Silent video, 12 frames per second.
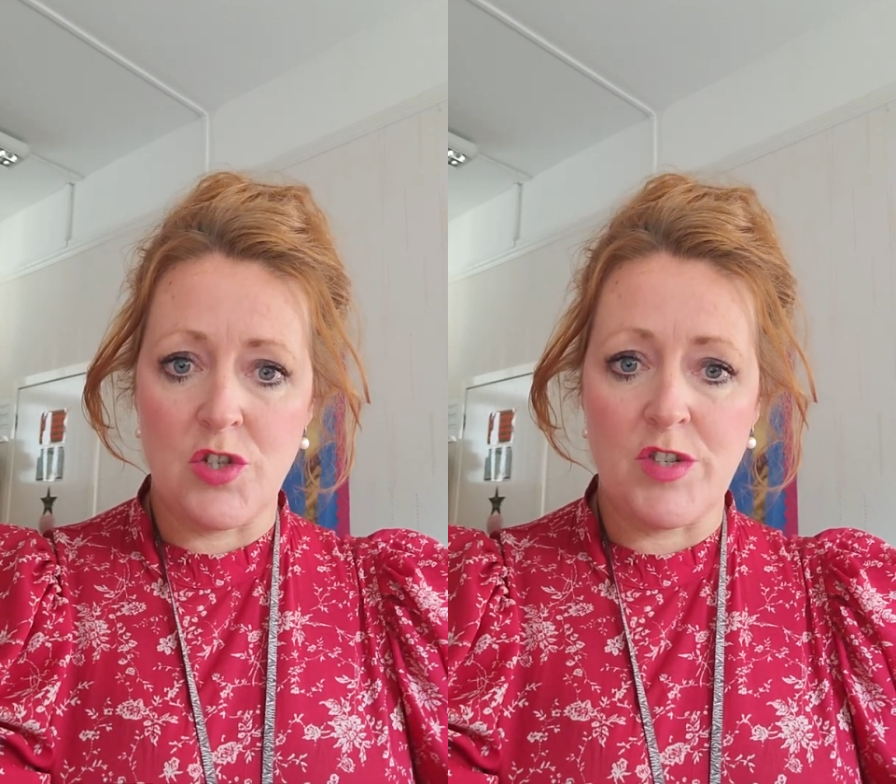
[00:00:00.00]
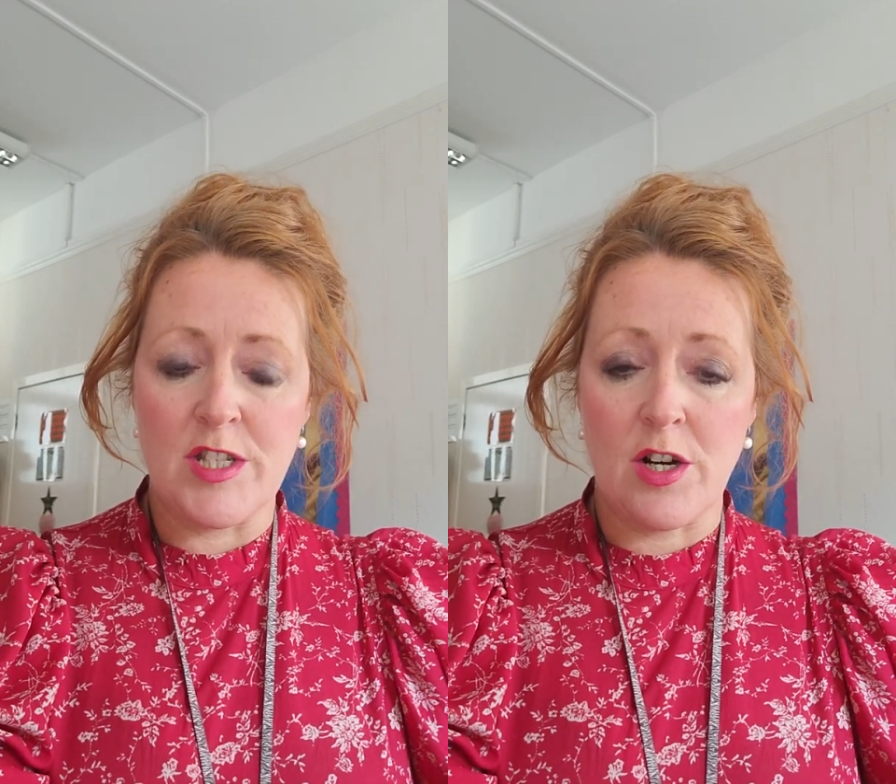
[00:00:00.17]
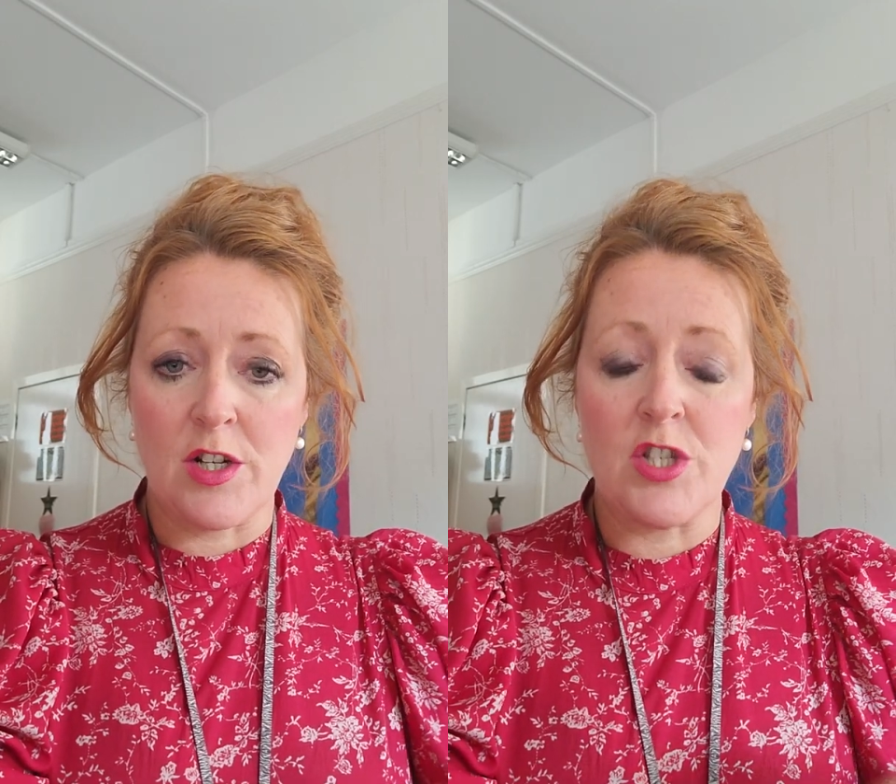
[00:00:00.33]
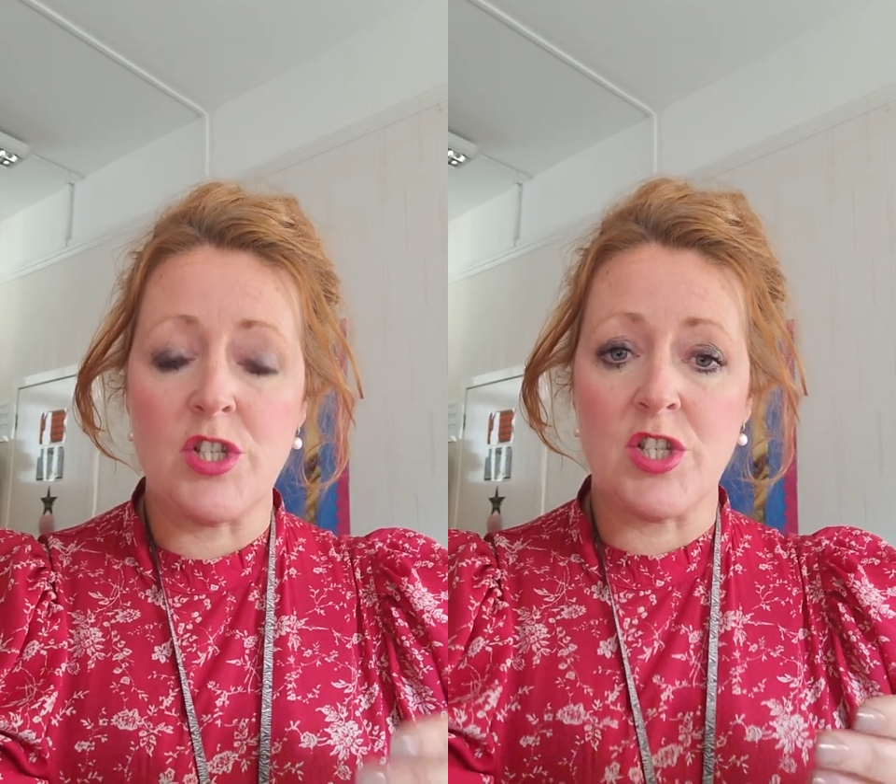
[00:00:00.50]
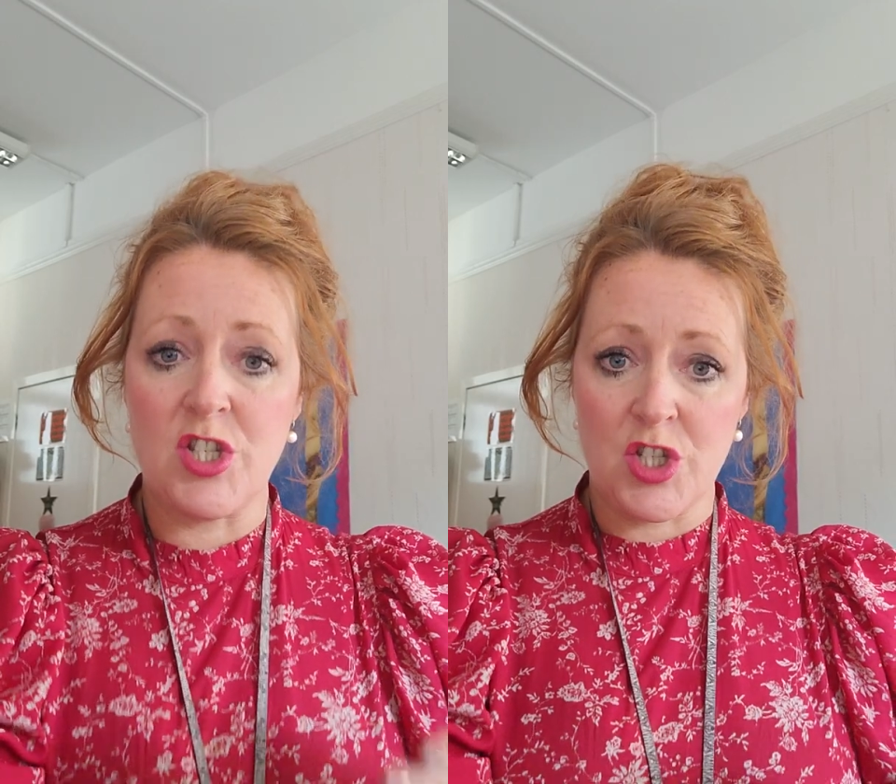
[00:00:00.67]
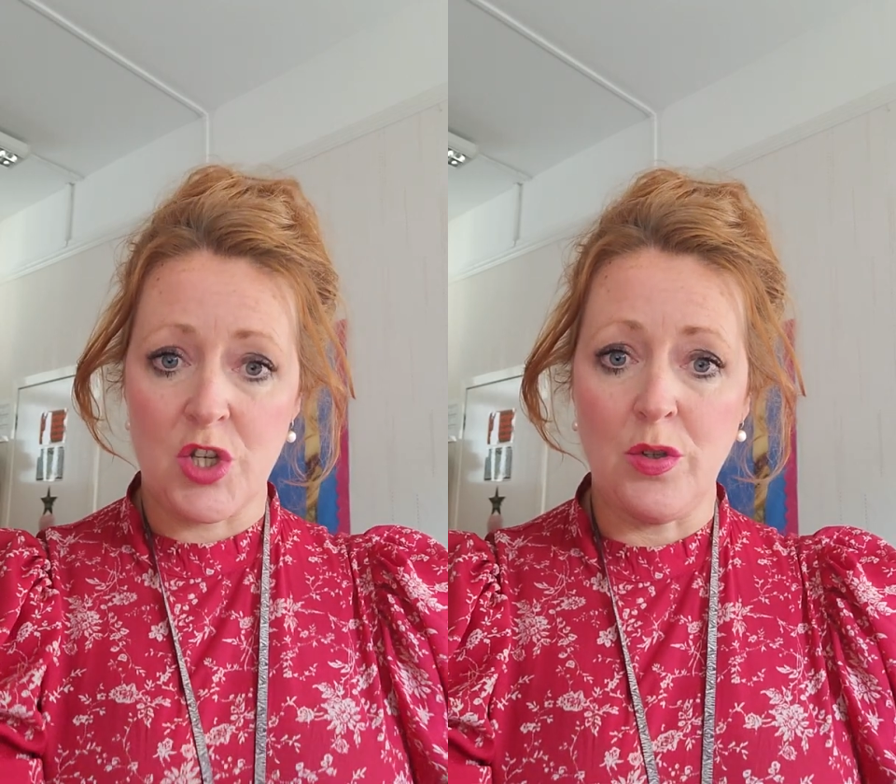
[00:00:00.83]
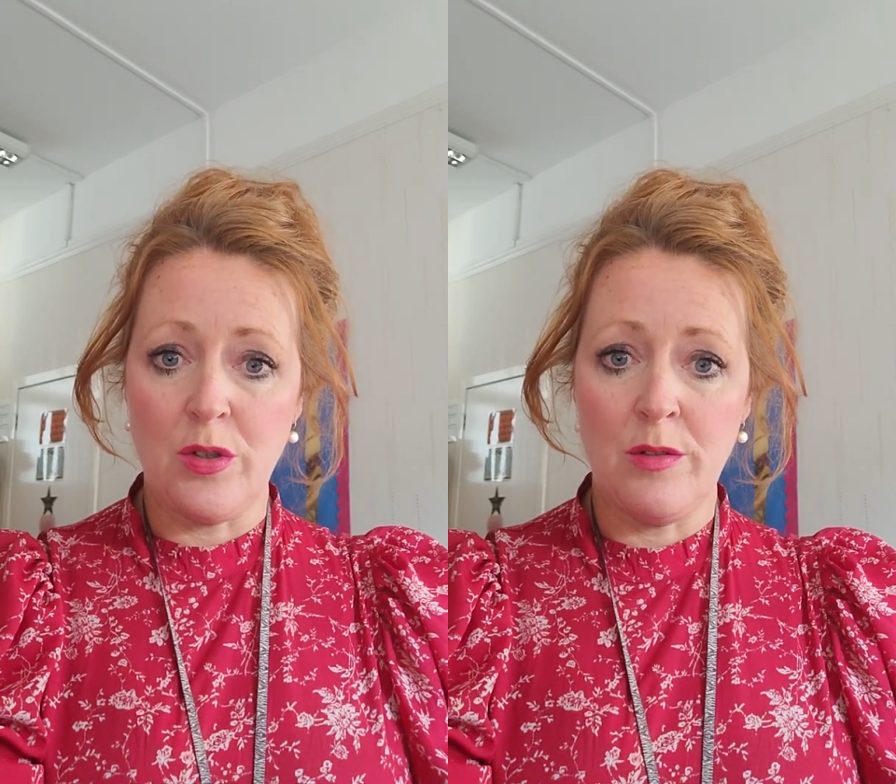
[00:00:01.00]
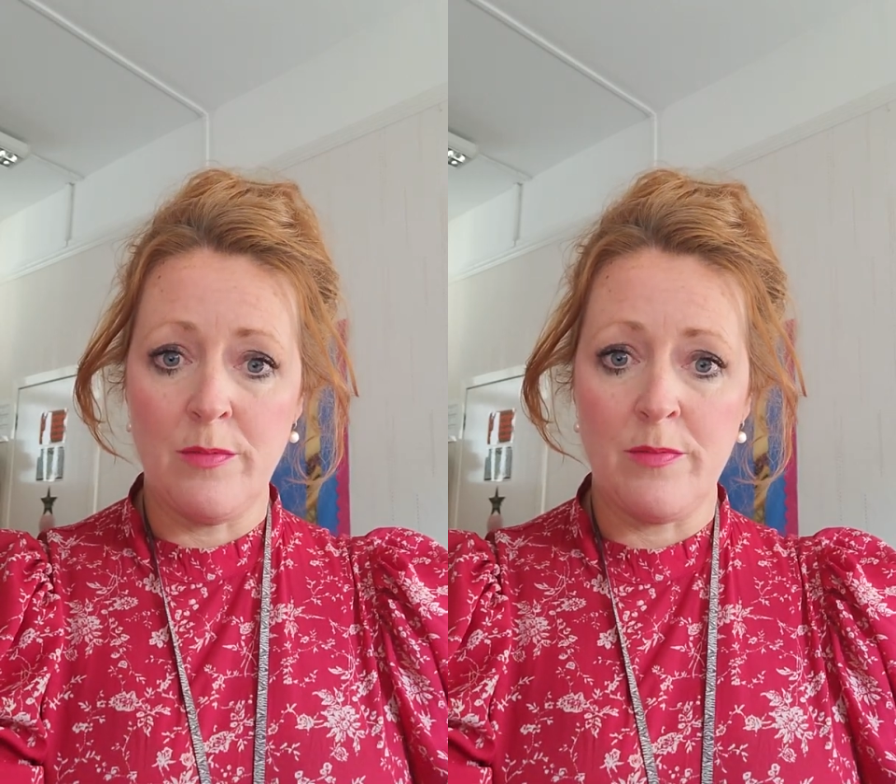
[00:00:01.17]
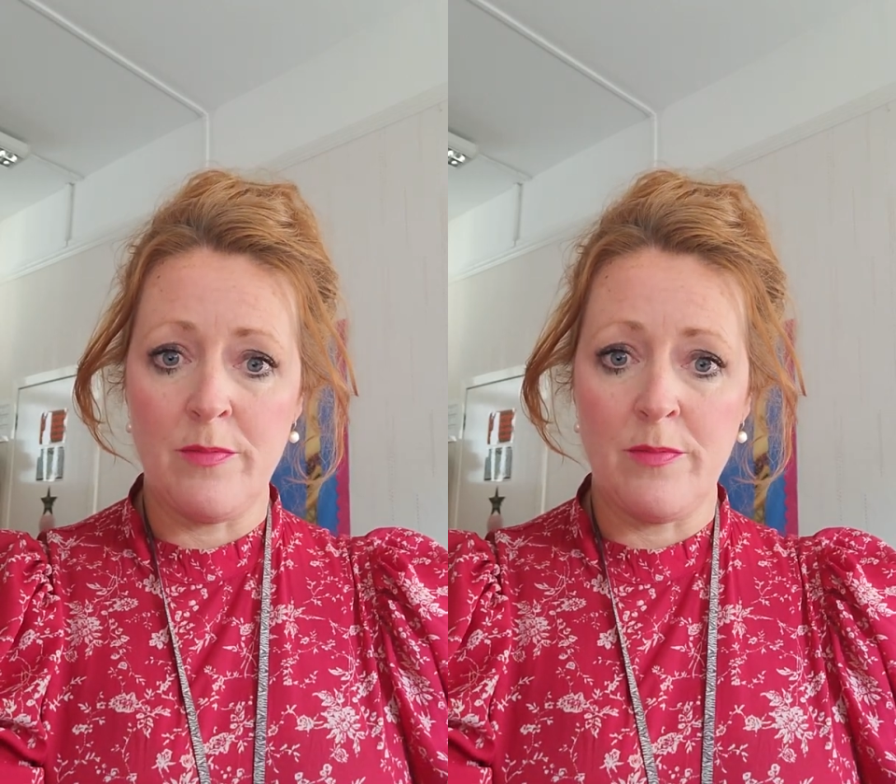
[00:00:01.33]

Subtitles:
return to school